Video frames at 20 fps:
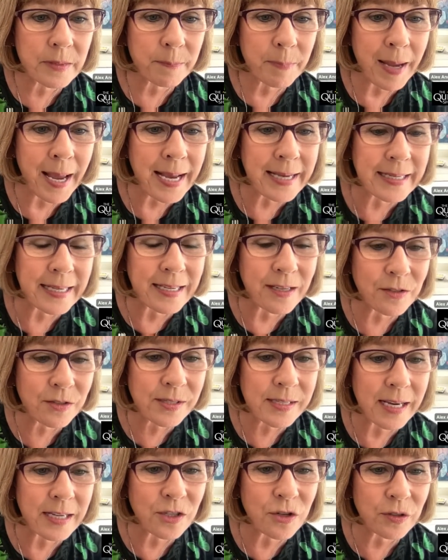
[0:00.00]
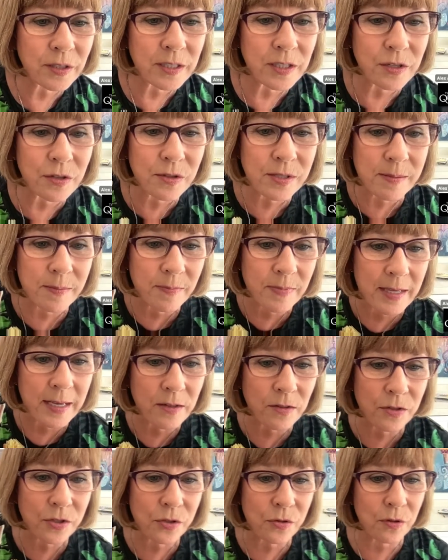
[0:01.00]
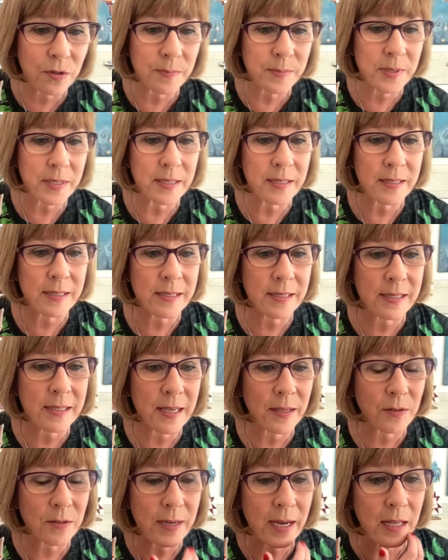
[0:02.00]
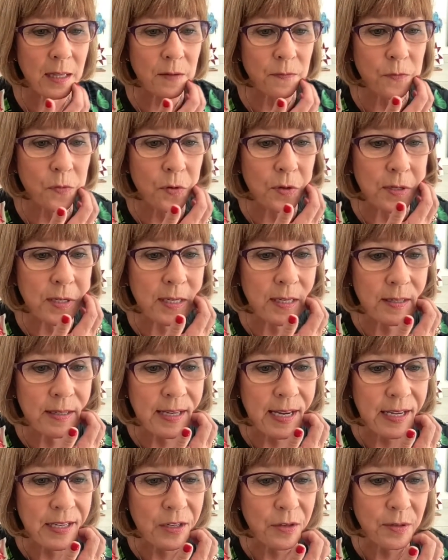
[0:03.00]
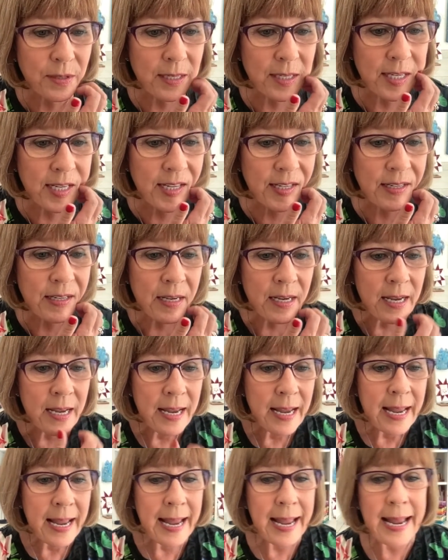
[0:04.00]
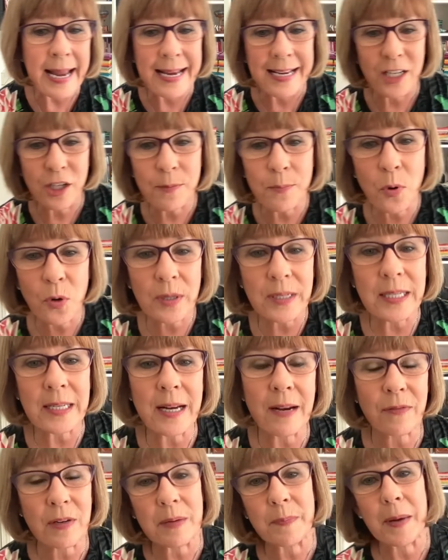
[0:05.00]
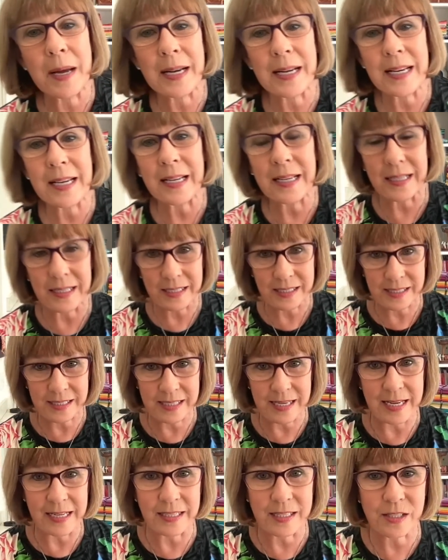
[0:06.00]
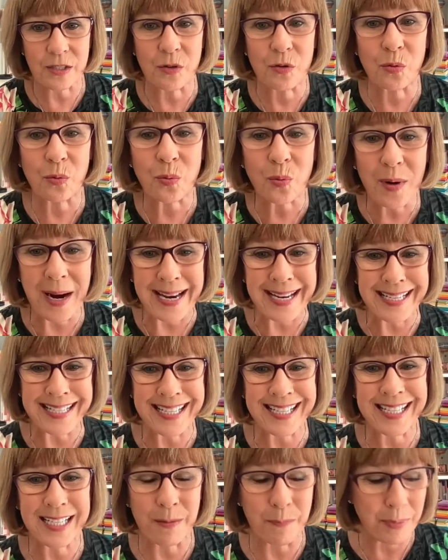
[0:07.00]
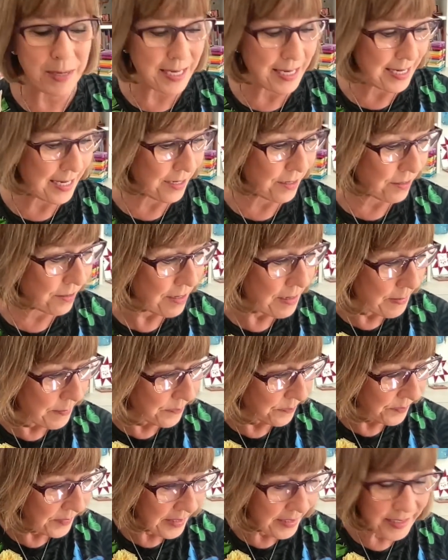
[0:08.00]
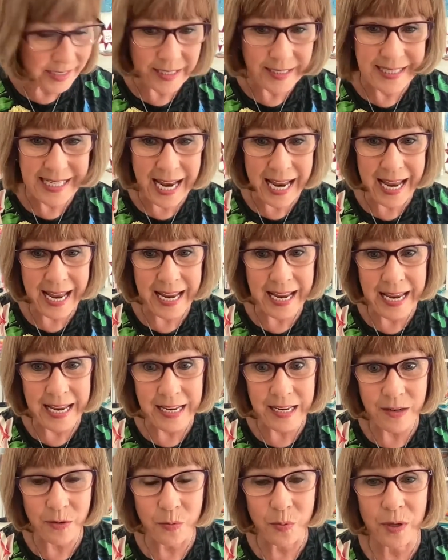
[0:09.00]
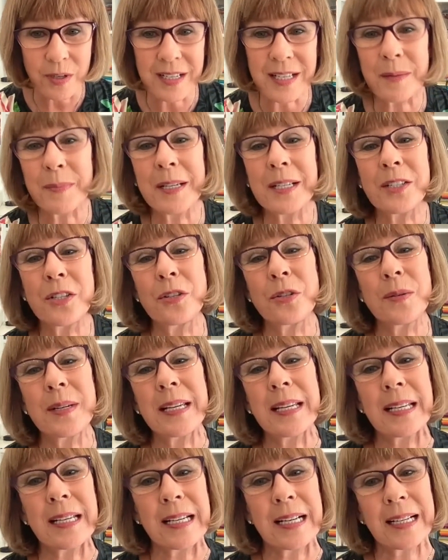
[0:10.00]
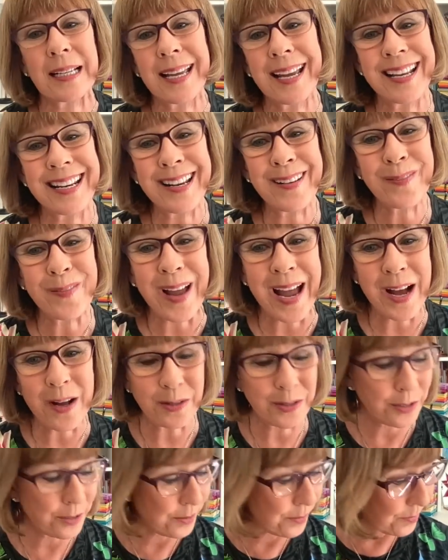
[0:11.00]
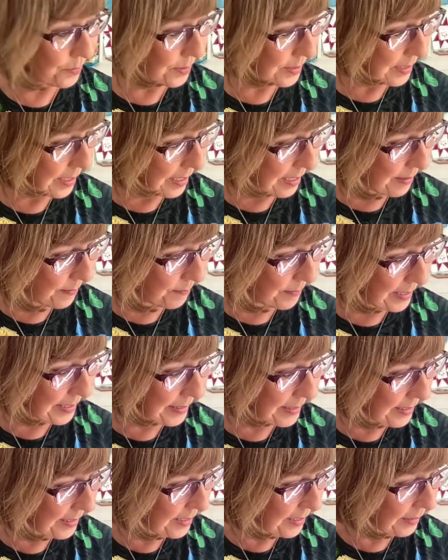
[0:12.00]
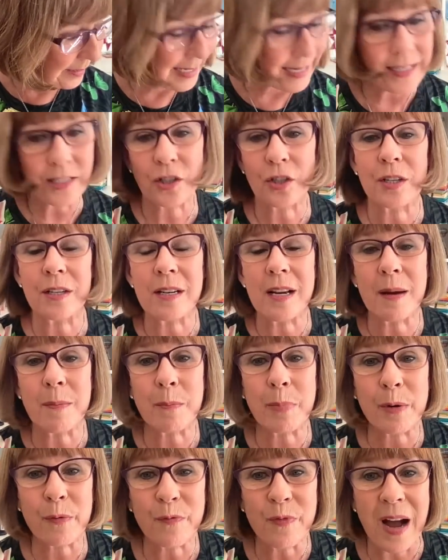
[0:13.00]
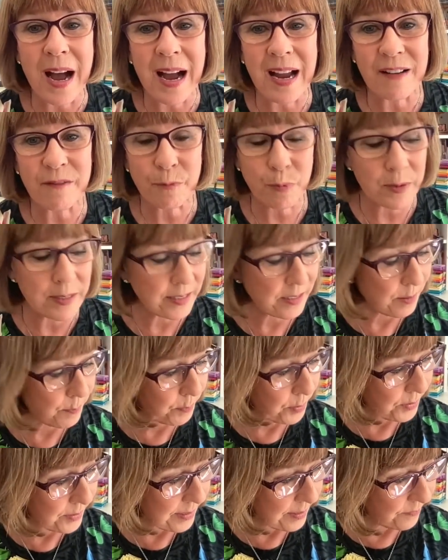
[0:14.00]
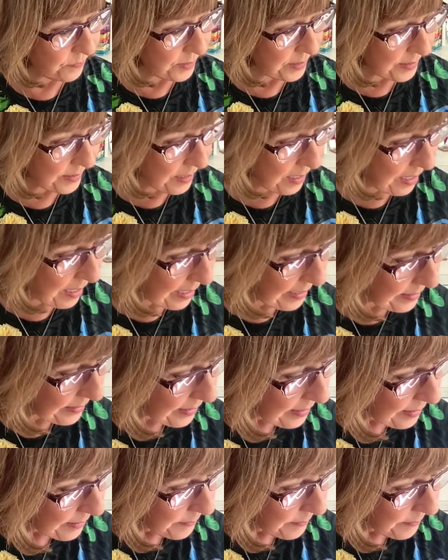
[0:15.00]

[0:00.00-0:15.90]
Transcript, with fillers: Peggy, you're saying you can use some thunderstorms in Southern California? Yeah, no kidding. Hey, good morning, everybody. It's great to be here. Today, we're going to be doing Katie Fowler's installation number 5, Principles of Design.